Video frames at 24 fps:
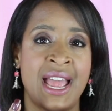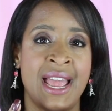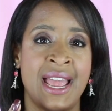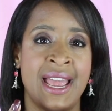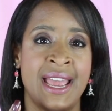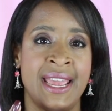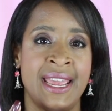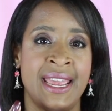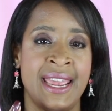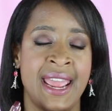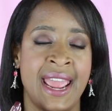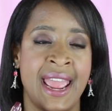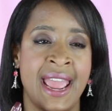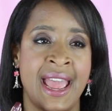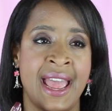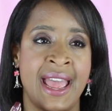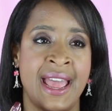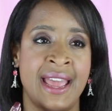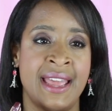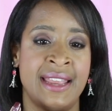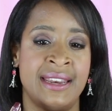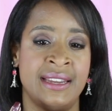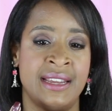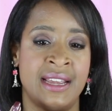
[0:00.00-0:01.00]
I
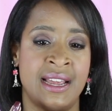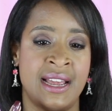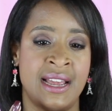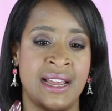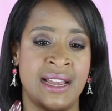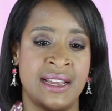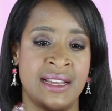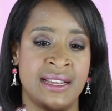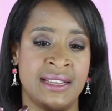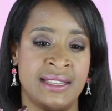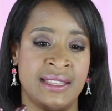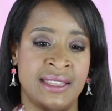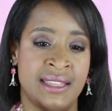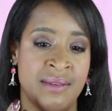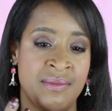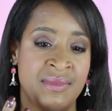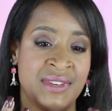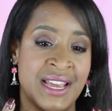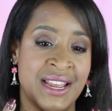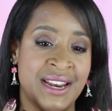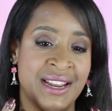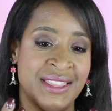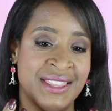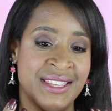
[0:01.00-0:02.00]
had uh, them
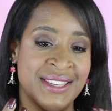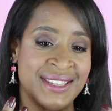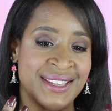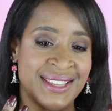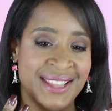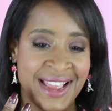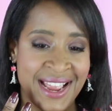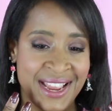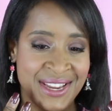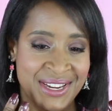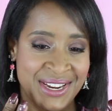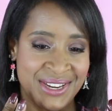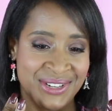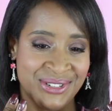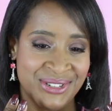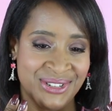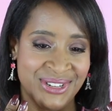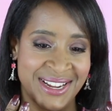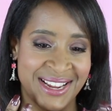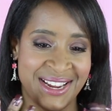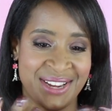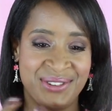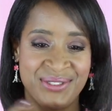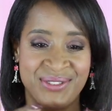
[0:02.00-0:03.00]
done at the salon
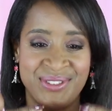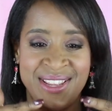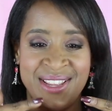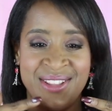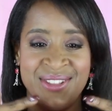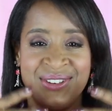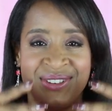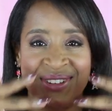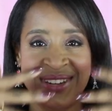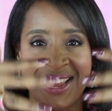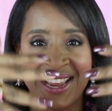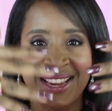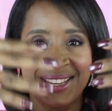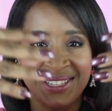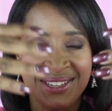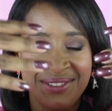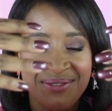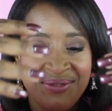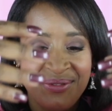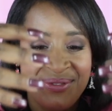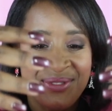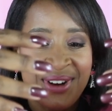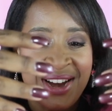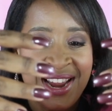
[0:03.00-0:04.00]
yesterday, so they look nice
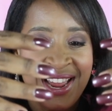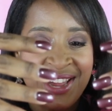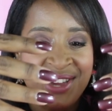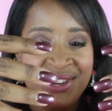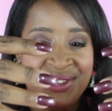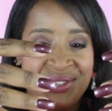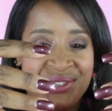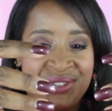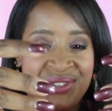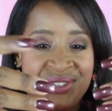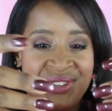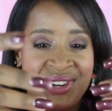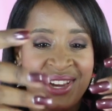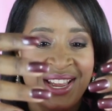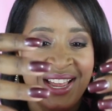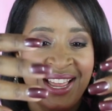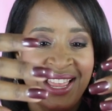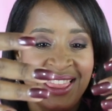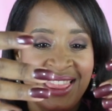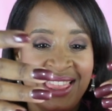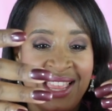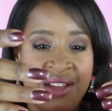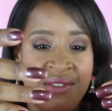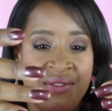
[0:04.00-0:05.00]
and fresh.
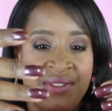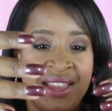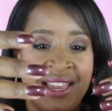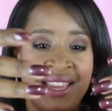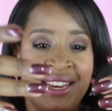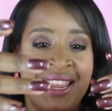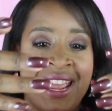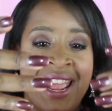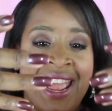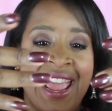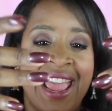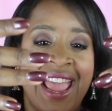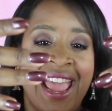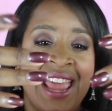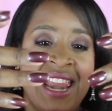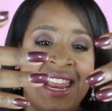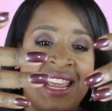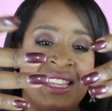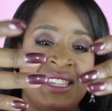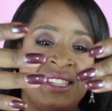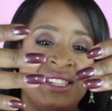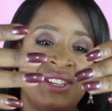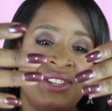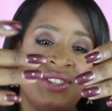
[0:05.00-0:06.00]
Love it. And
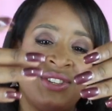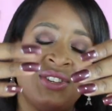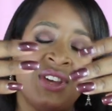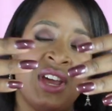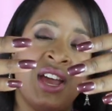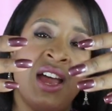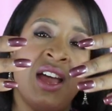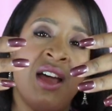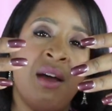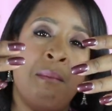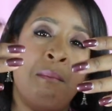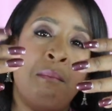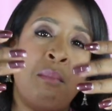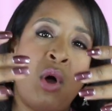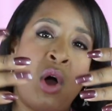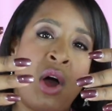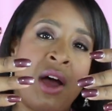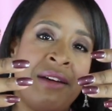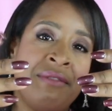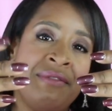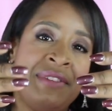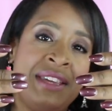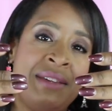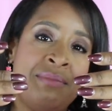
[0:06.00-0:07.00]
it's this
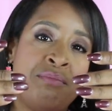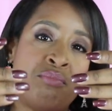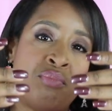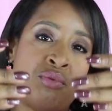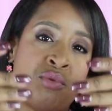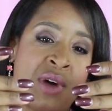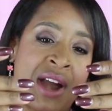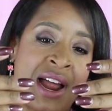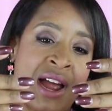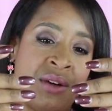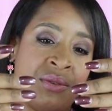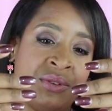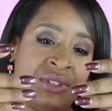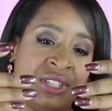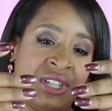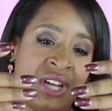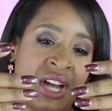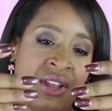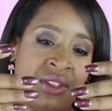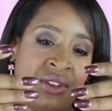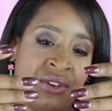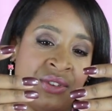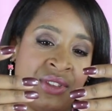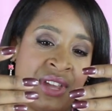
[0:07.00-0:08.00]
mauvey brown
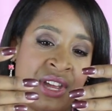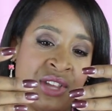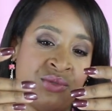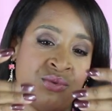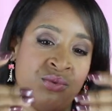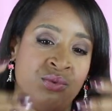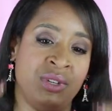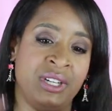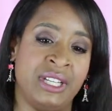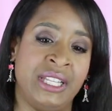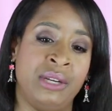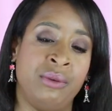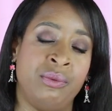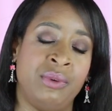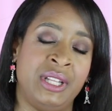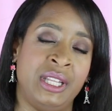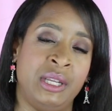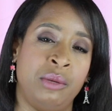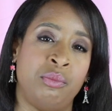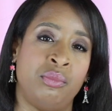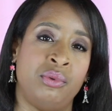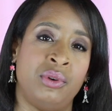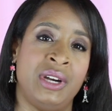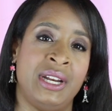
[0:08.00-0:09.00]
color. That's really,
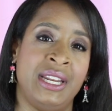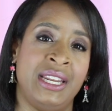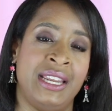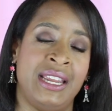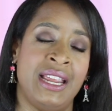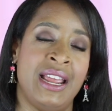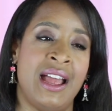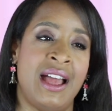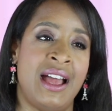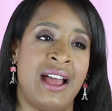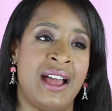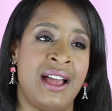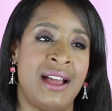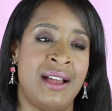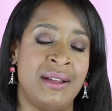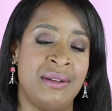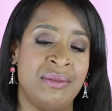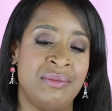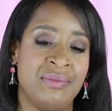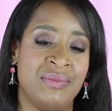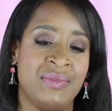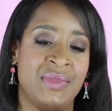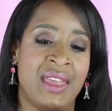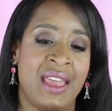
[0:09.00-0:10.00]
really pretty.
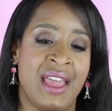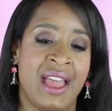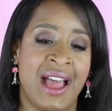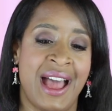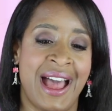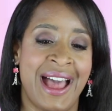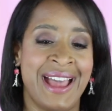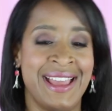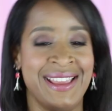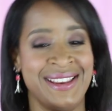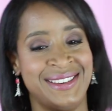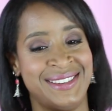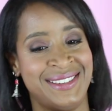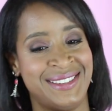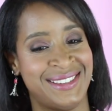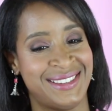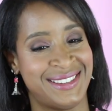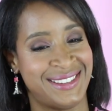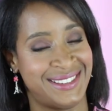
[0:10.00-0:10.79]
Um, I